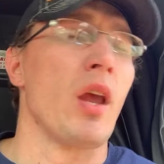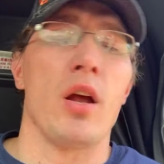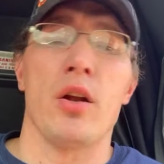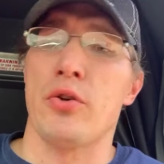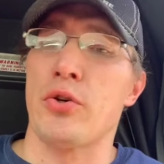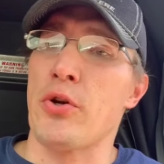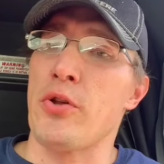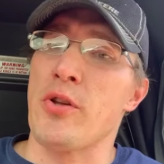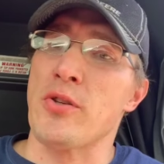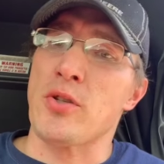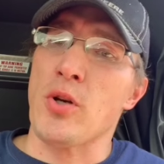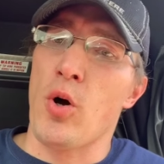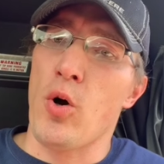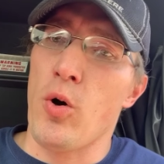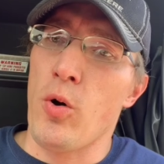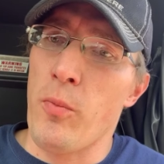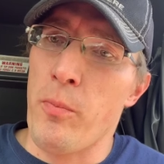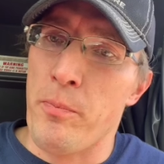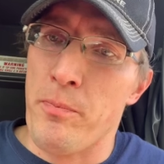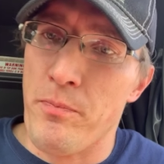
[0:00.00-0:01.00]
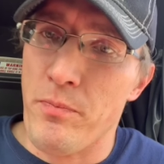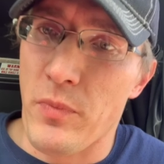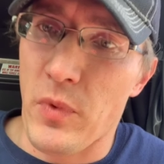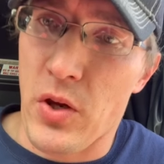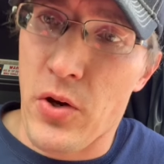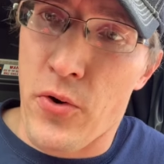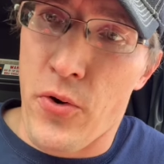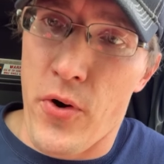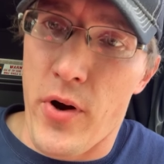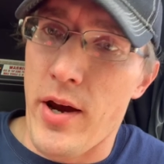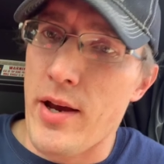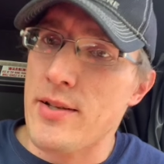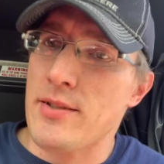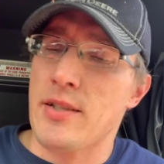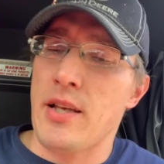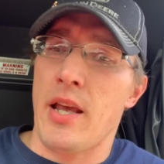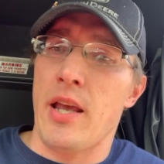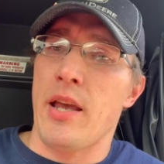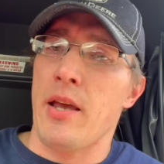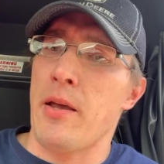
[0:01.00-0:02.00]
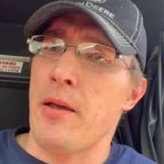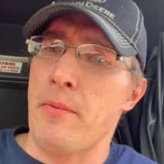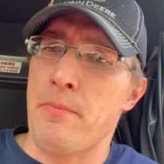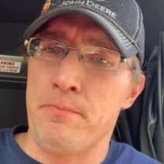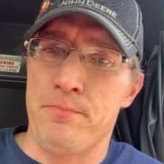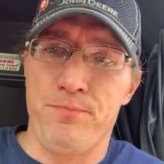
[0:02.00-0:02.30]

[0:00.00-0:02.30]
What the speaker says: during this whole crazy